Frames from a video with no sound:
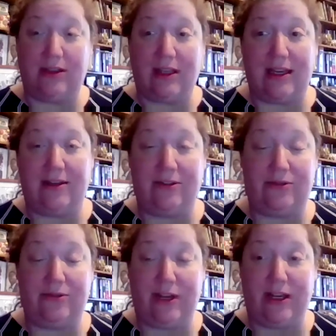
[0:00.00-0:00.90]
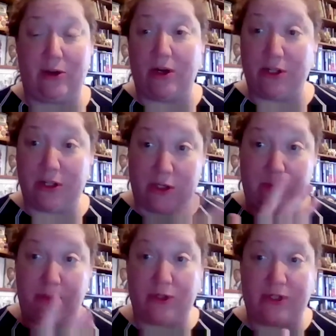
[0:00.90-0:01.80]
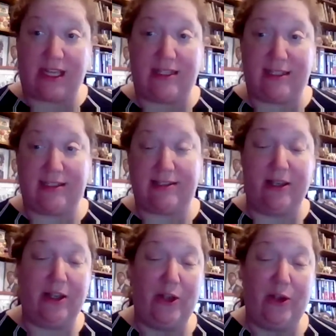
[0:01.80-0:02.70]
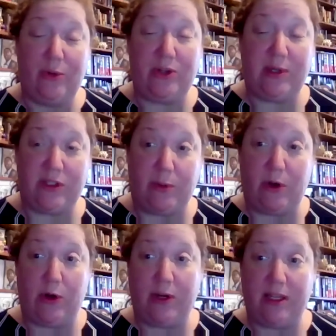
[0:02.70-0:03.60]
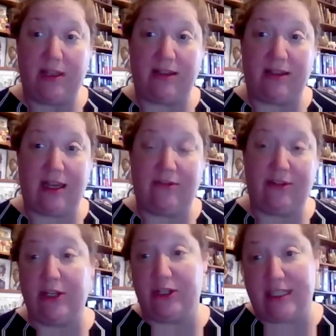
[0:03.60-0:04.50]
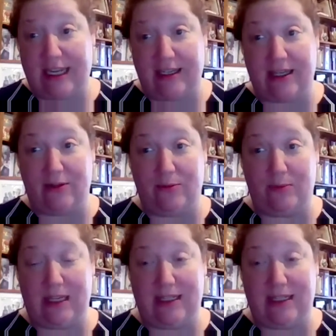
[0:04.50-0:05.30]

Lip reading: A lot of, according to the computer scientists, which we spoke with, a lot of very good data can